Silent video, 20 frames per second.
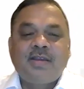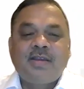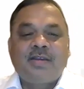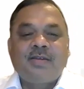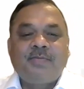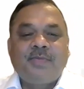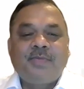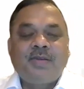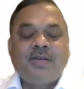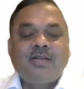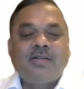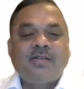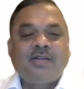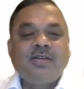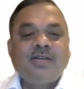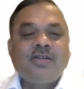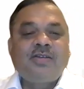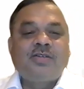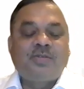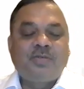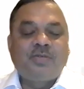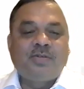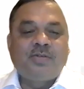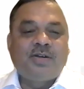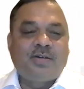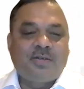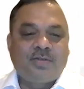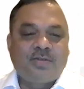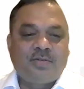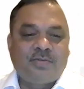Keeping these two
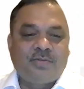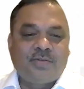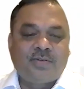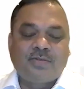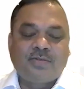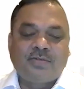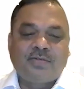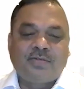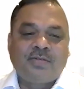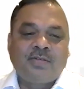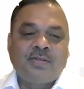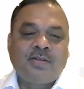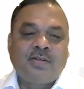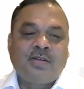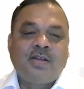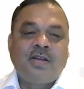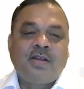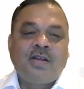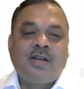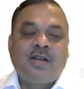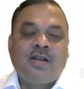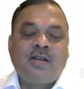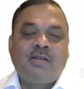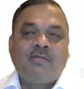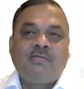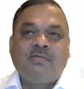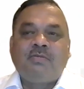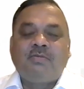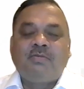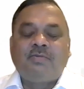into views,
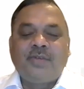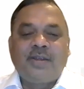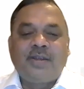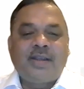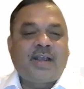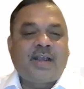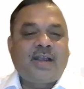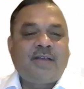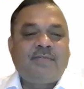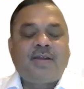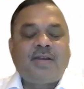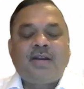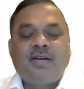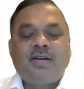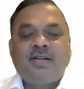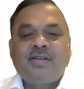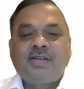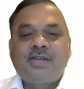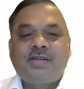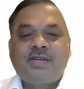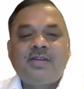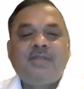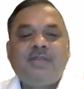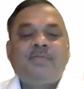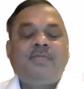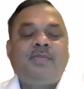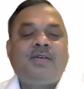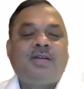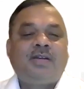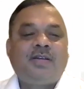we have had a steep
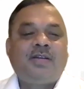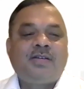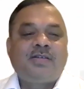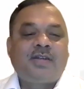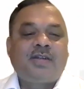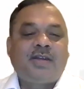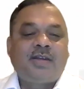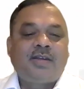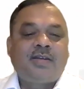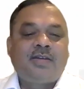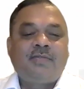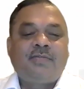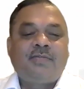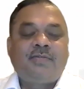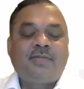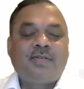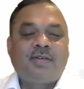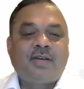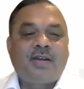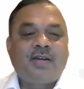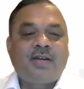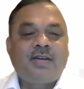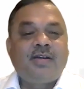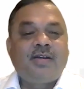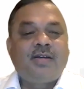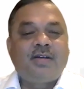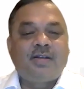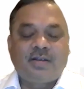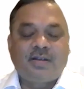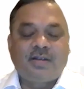learning cycle for our
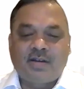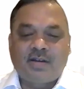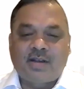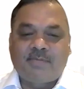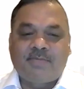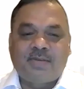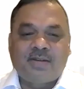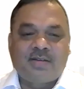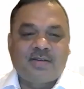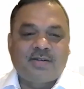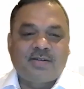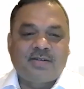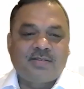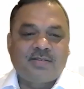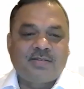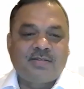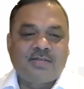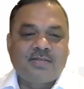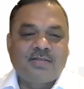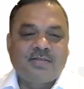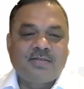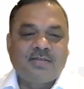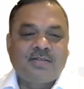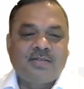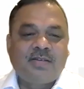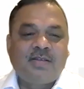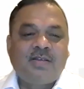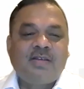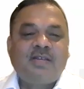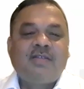internal applications.
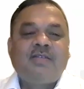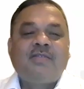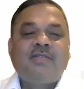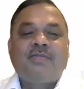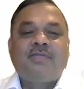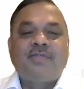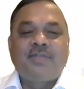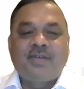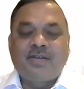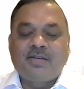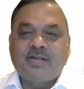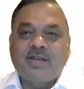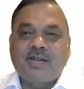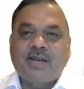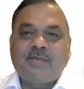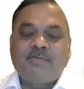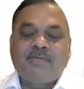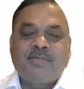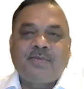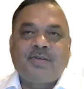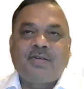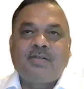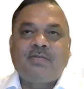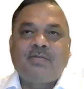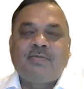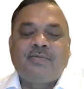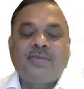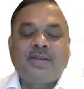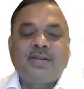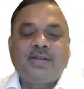For example,
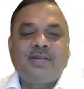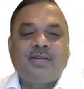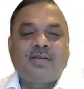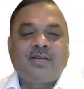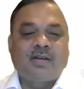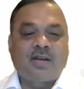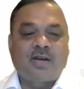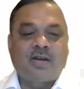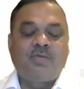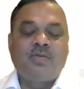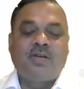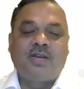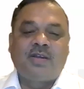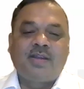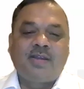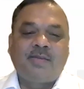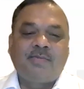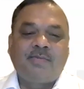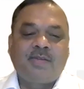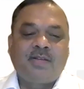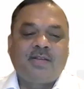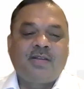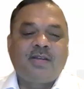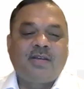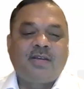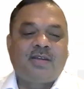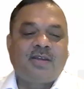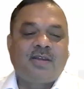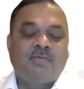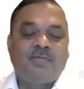when the cloud came in, they
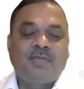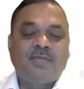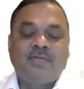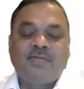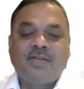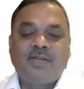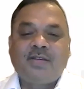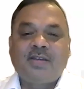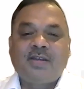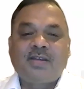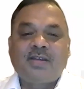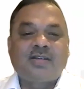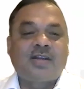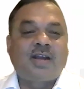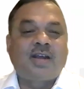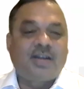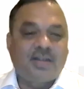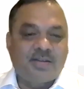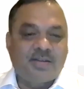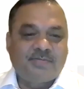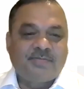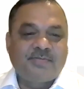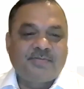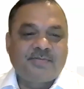came in with SRE,